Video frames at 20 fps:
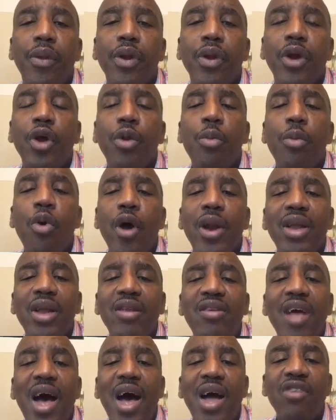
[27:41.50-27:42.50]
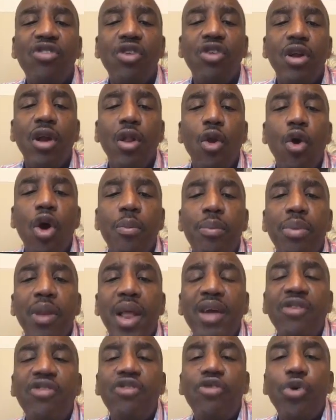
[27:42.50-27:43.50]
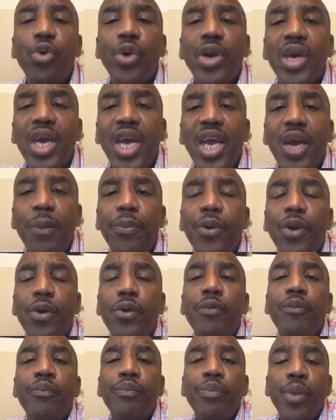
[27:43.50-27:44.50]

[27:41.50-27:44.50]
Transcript: Good morning, Tasha. The Lord bless you and keep you.